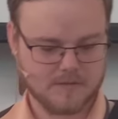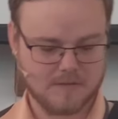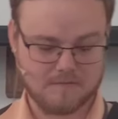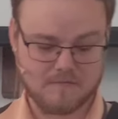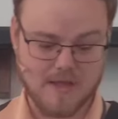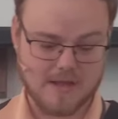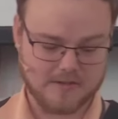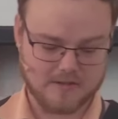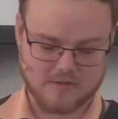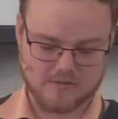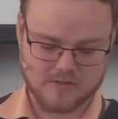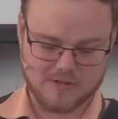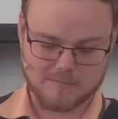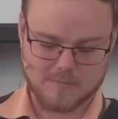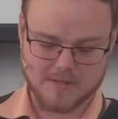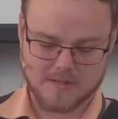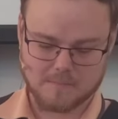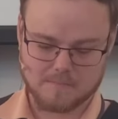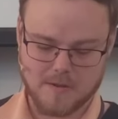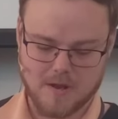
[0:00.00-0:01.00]
In fact, you
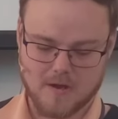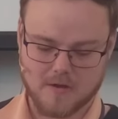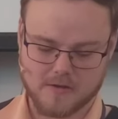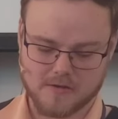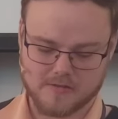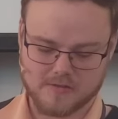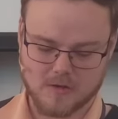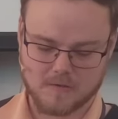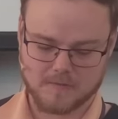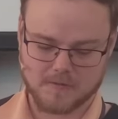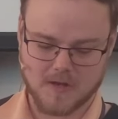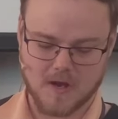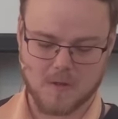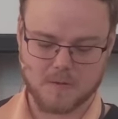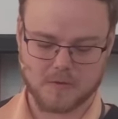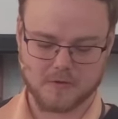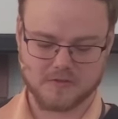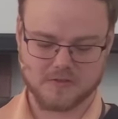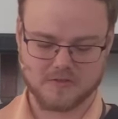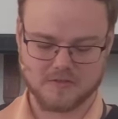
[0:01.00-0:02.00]
shouldn't be comparing yourself to
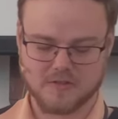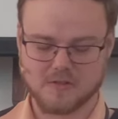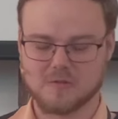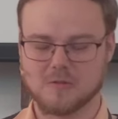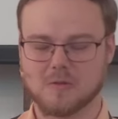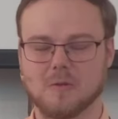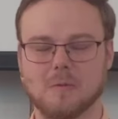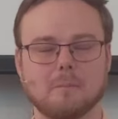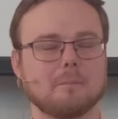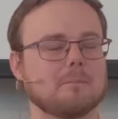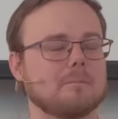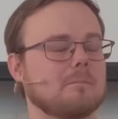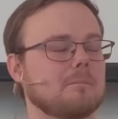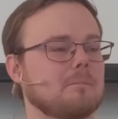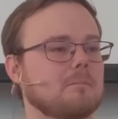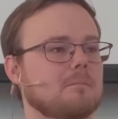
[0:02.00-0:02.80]
others in general,